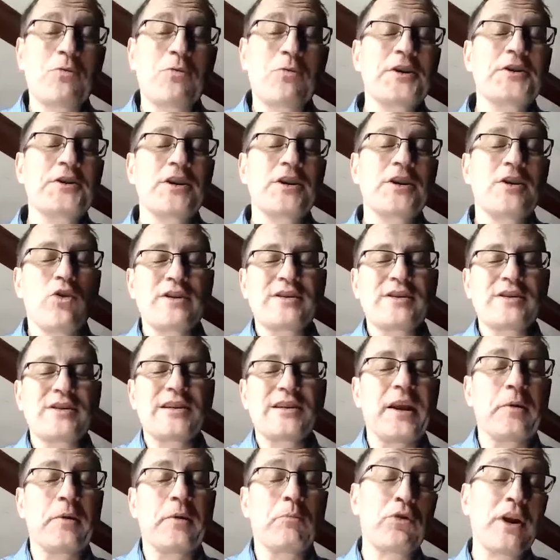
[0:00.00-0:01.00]
question
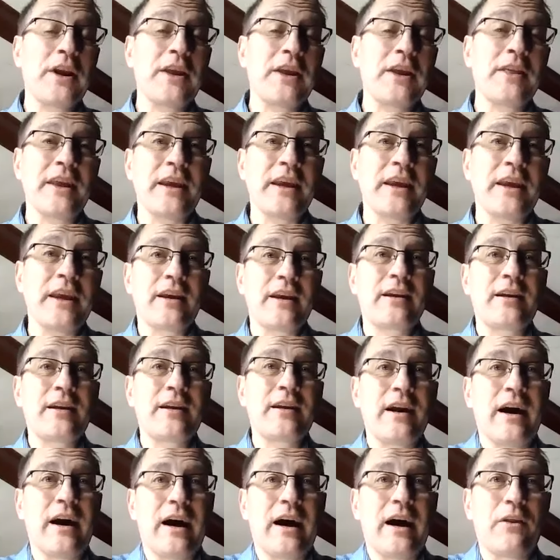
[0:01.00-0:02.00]
was like breathing
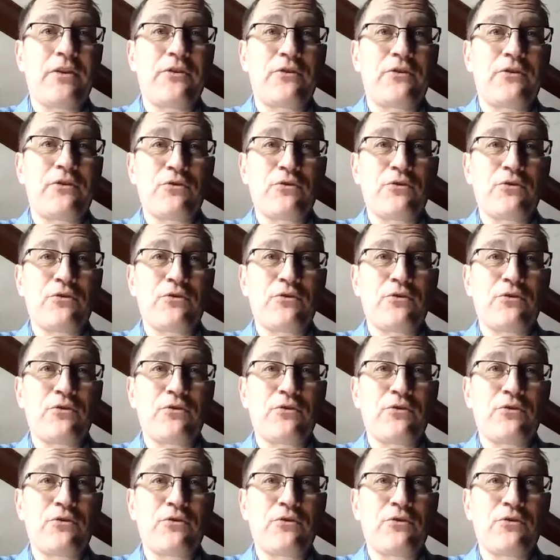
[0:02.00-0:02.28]
uh,